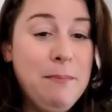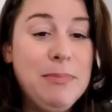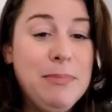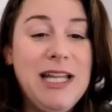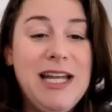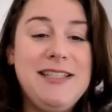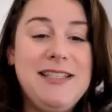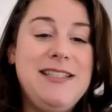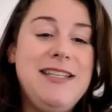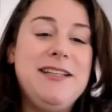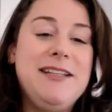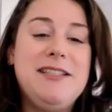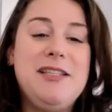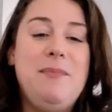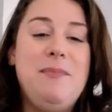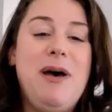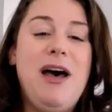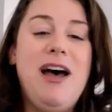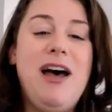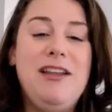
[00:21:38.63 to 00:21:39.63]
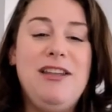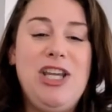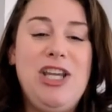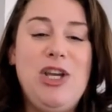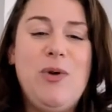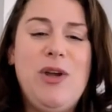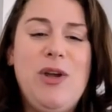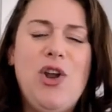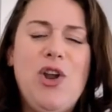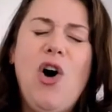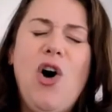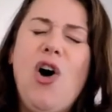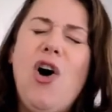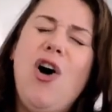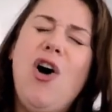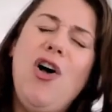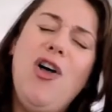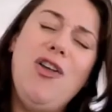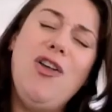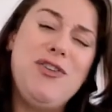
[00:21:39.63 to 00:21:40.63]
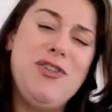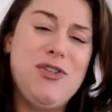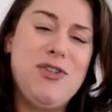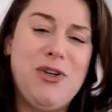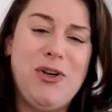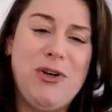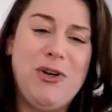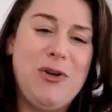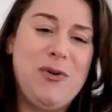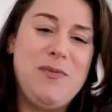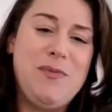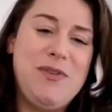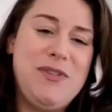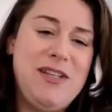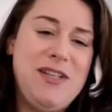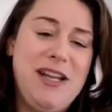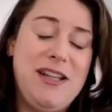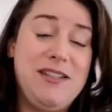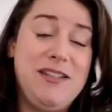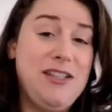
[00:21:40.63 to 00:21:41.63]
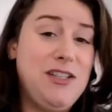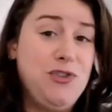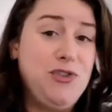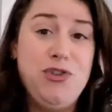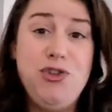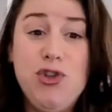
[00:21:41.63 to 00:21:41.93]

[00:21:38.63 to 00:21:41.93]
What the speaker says: Blessings upon you in all circumstances,